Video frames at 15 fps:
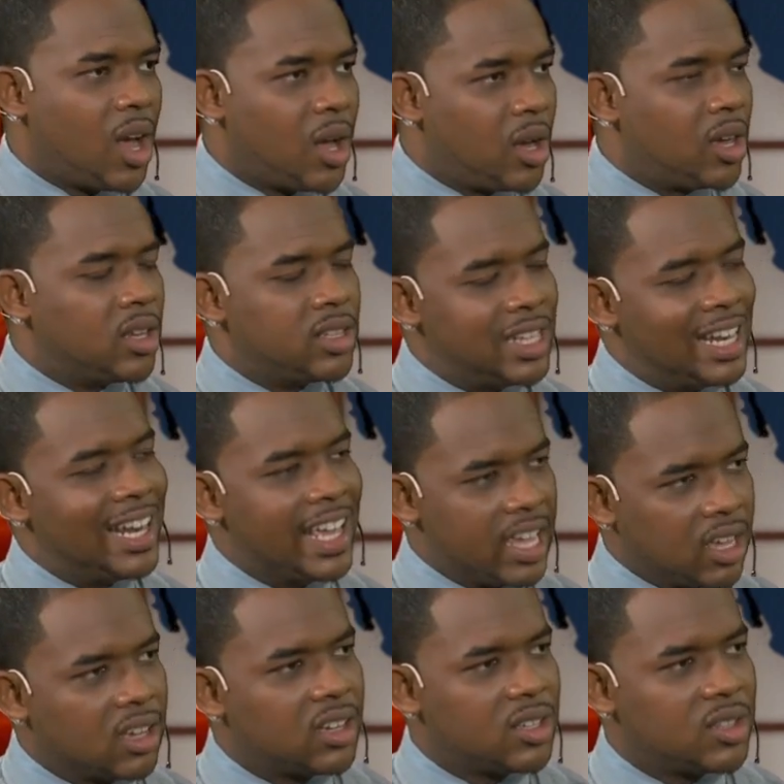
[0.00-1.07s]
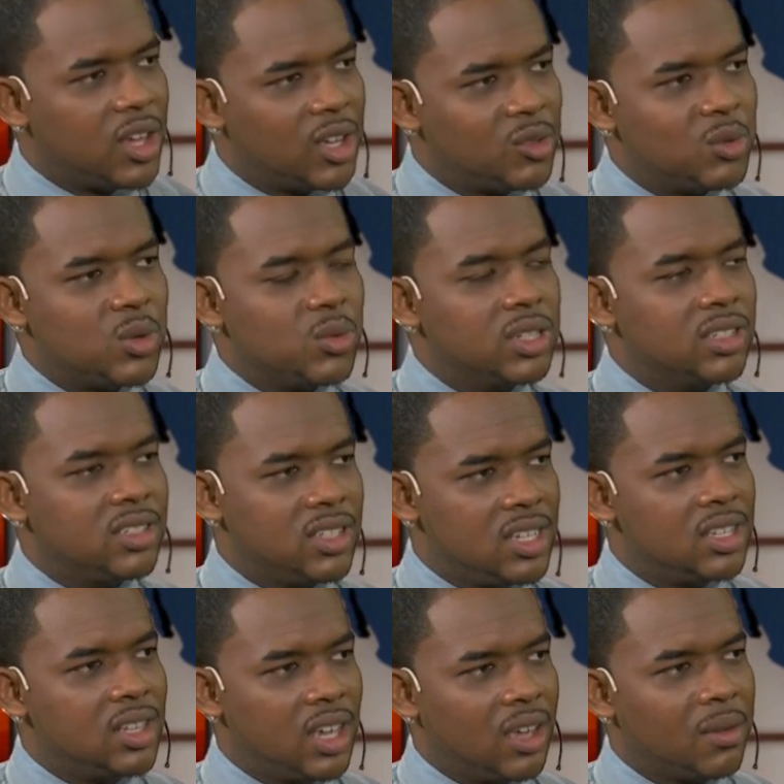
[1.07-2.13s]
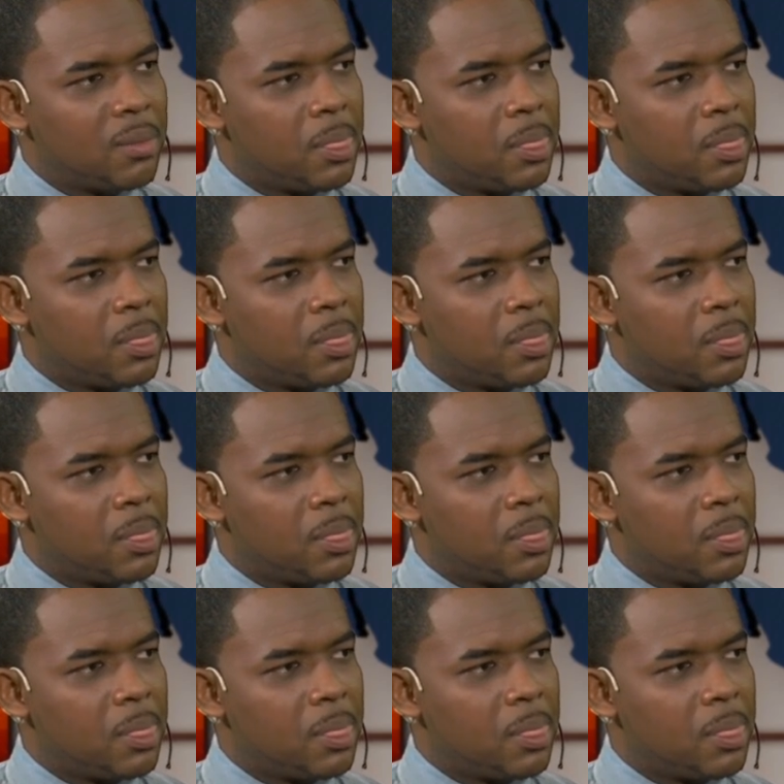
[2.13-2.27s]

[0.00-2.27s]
the link that we would see there.